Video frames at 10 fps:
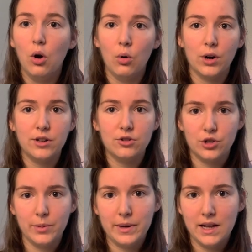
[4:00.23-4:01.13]
or you
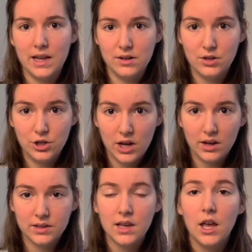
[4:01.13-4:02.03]
distribute it into
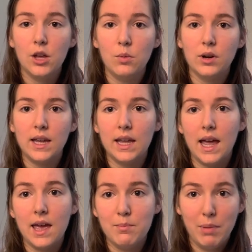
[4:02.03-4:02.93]
jugs, you wanna get
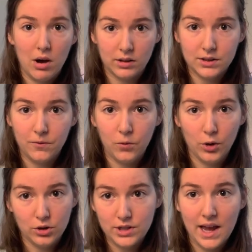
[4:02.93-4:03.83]
a box for
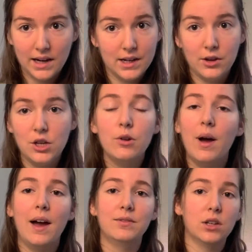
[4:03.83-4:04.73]
your tank. Now, you don't
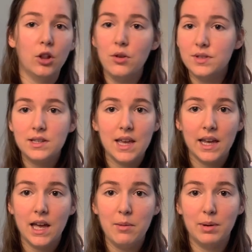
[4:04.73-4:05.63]
have to close the tank
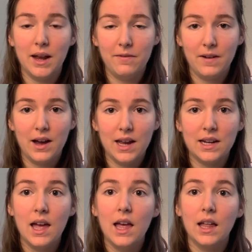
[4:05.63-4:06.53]
up, but I find
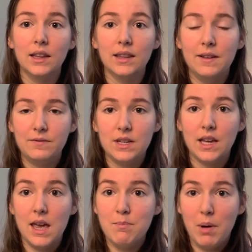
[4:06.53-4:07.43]
lifting
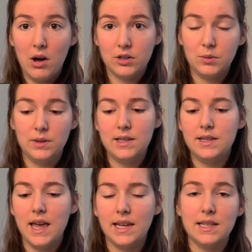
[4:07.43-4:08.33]
a box with the
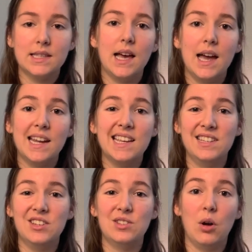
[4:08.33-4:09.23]
tank inside is
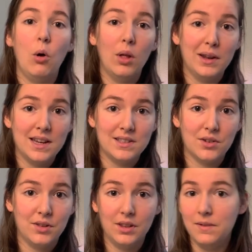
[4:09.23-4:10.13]
just a whole lot easier
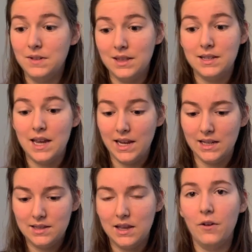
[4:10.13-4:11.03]
than lifting the tank
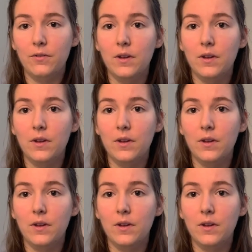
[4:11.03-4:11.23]
itself.